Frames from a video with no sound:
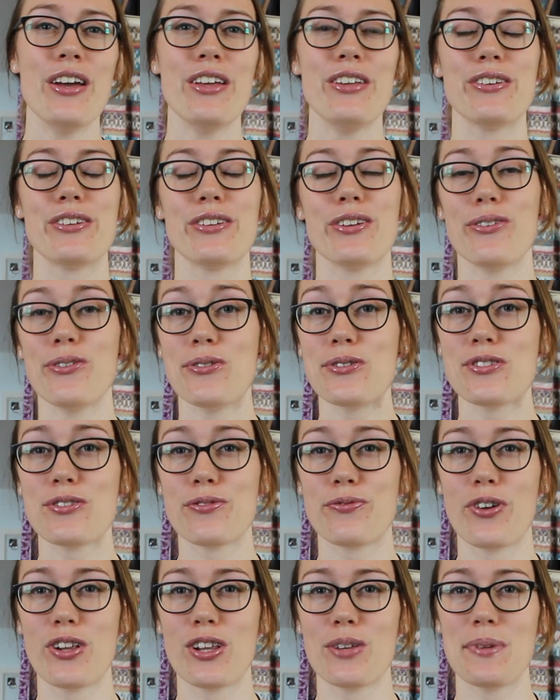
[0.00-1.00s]
You can also
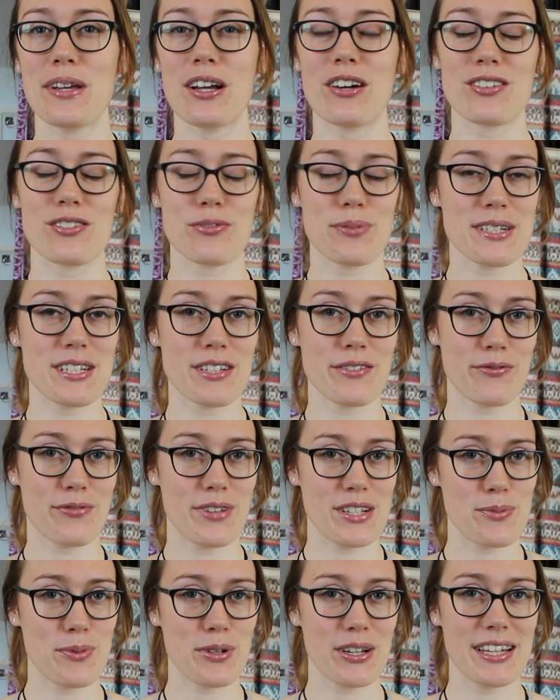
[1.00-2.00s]
follow me on Twitter,
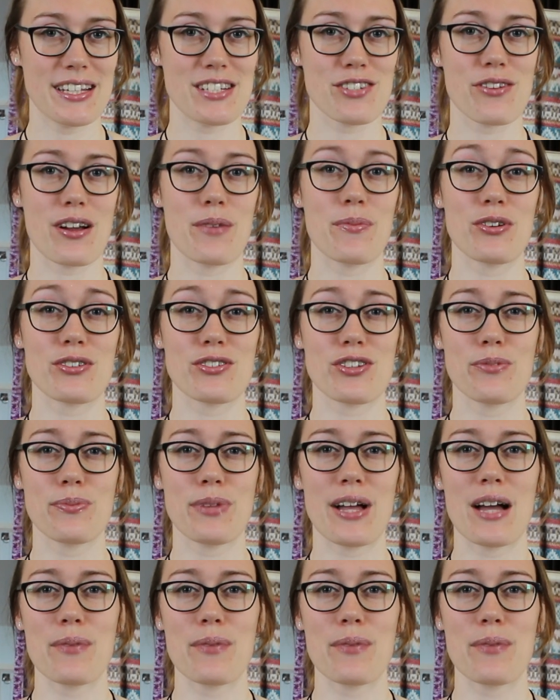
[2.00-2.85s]
Facebook, Instagram or Tumblr.